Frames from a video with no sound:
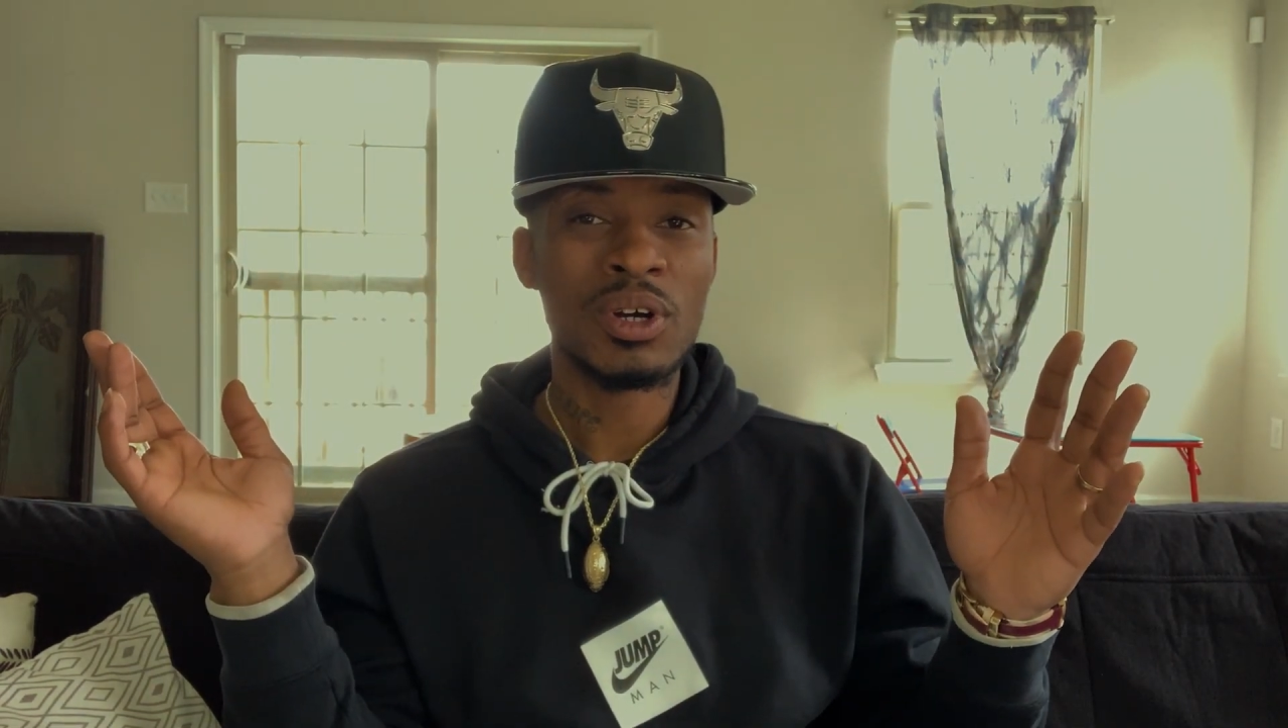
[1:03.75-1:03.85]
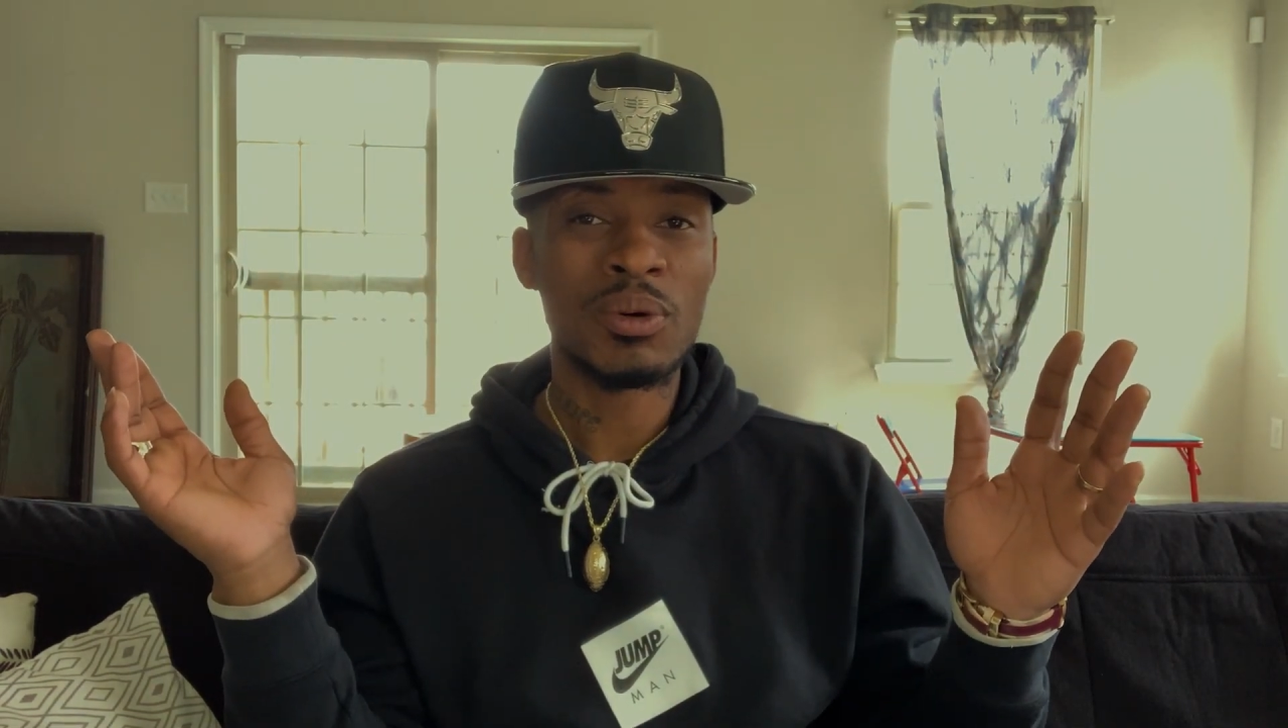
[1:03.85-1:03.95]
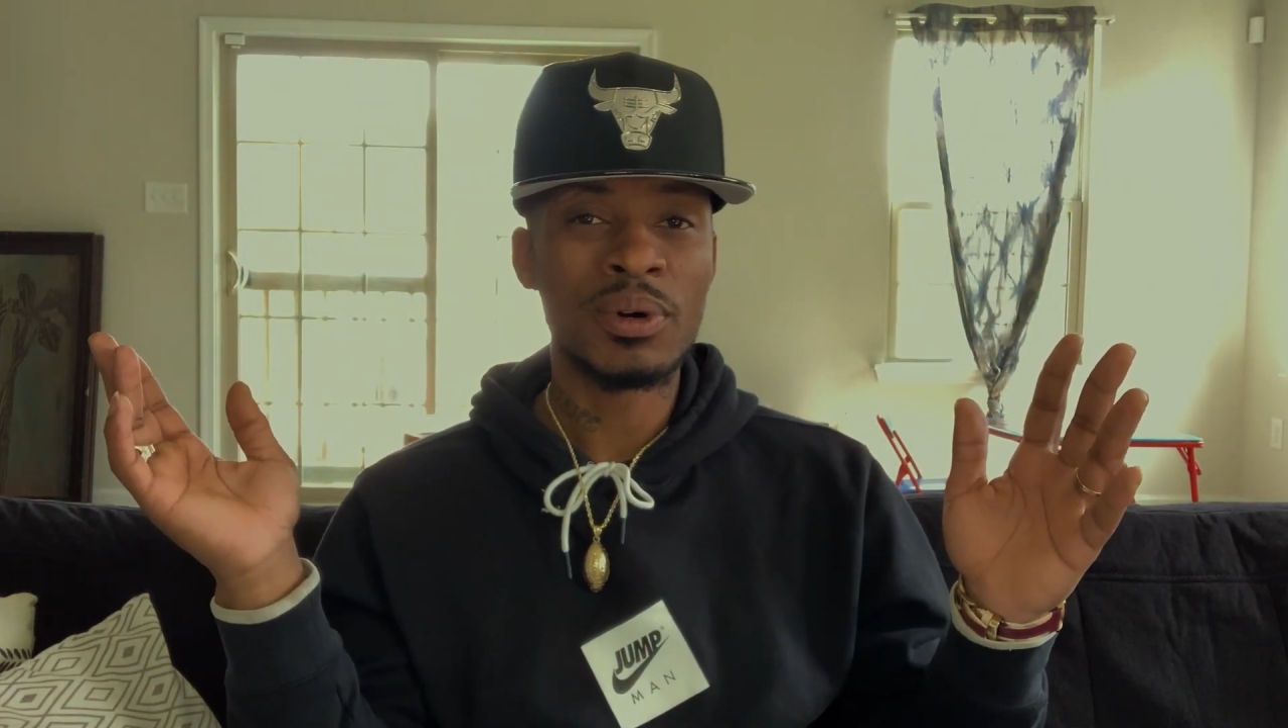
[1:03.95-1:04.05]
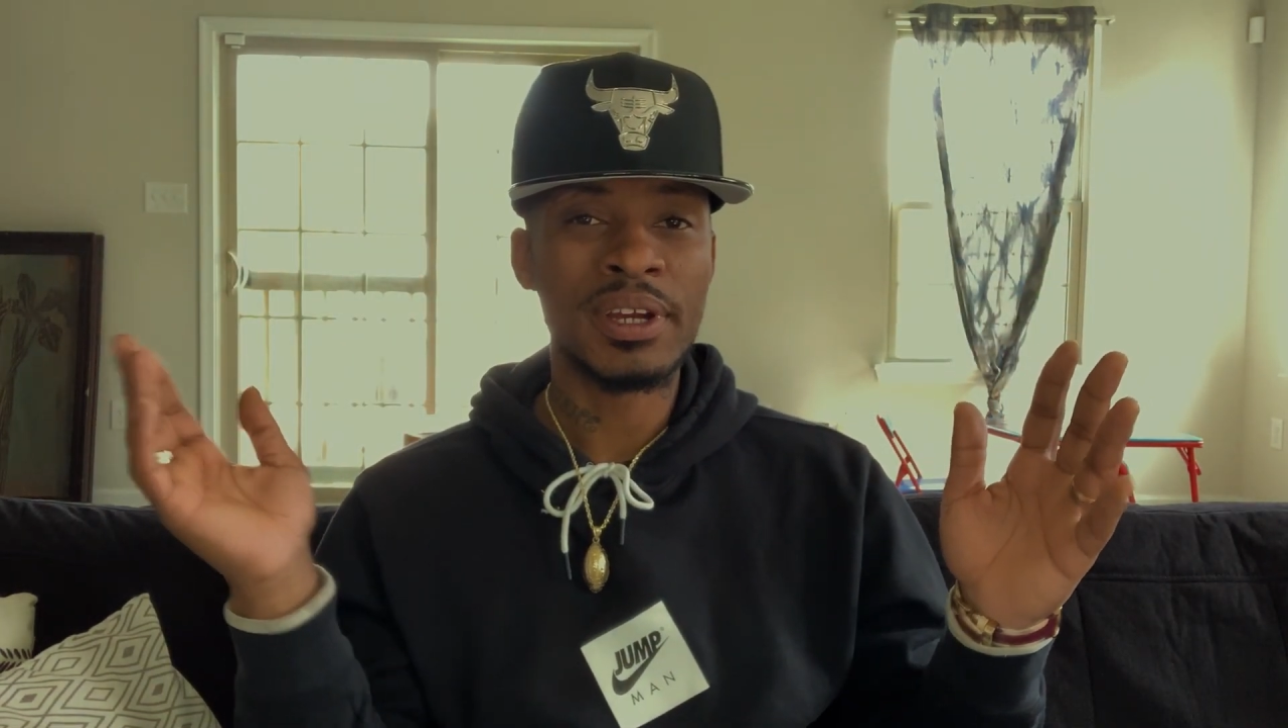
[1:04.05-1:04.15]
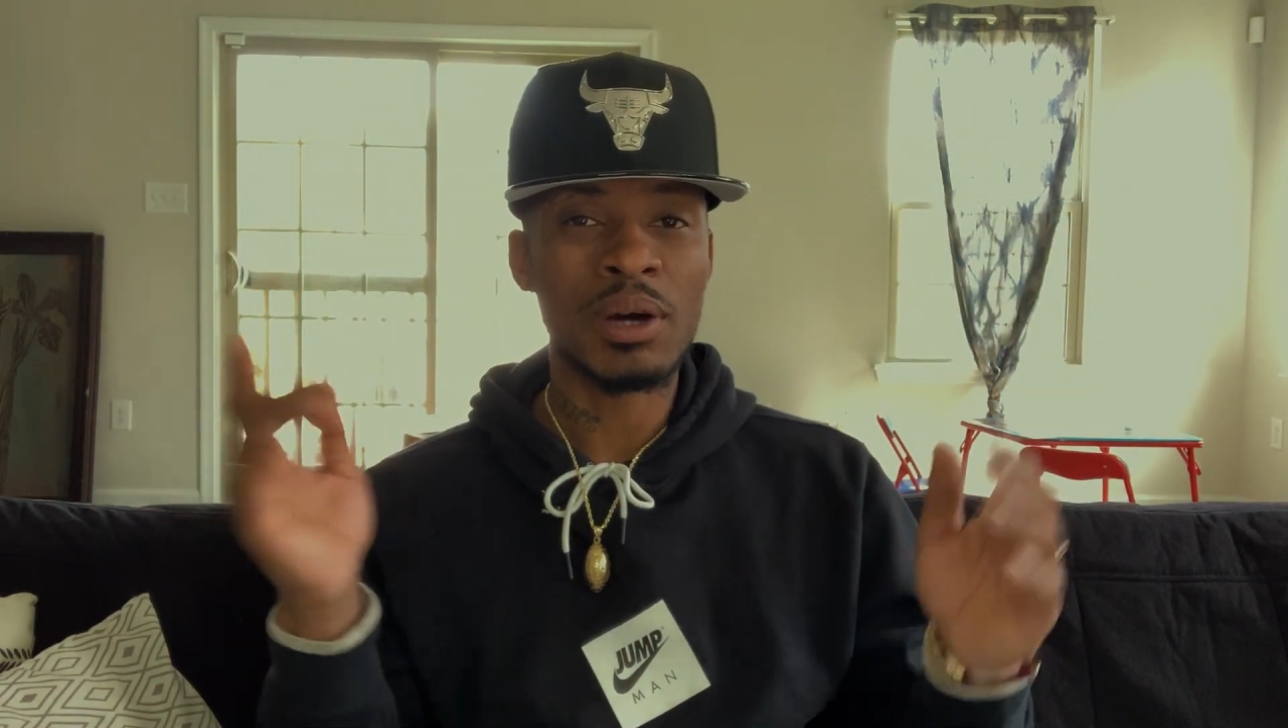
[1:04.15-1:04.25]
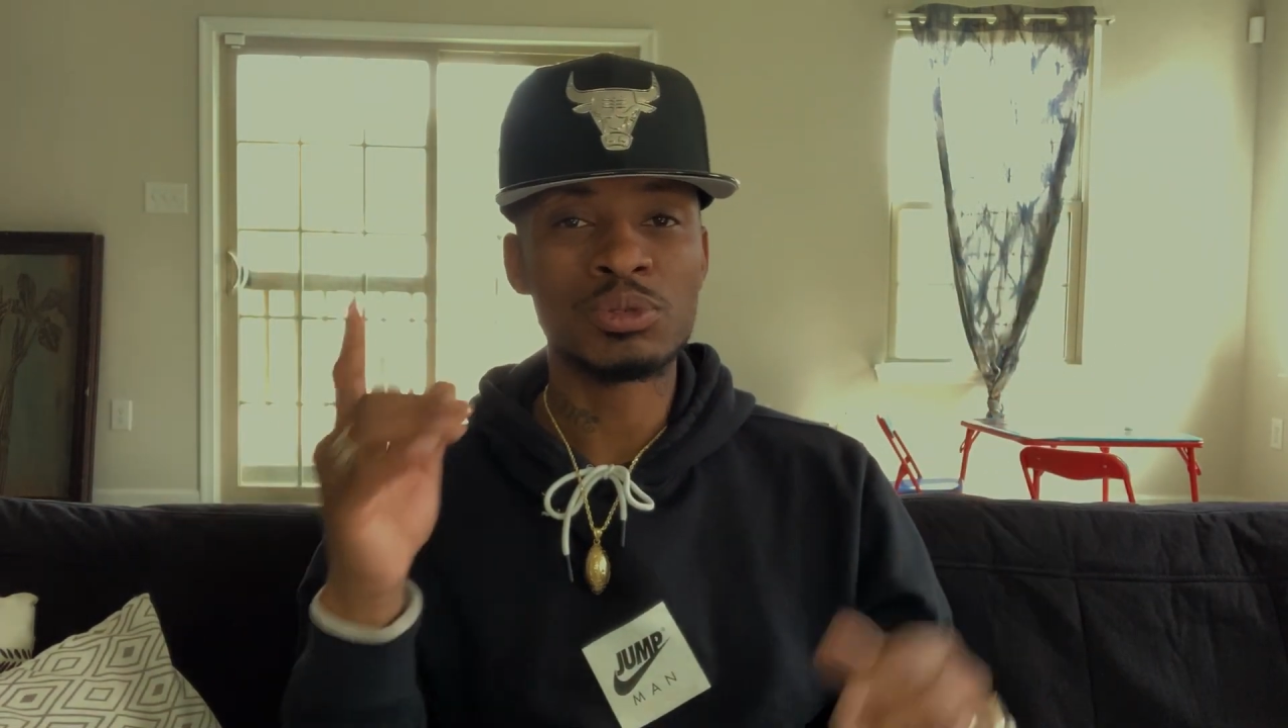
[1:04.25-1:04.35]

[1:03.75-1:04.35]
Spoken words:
or whatnot.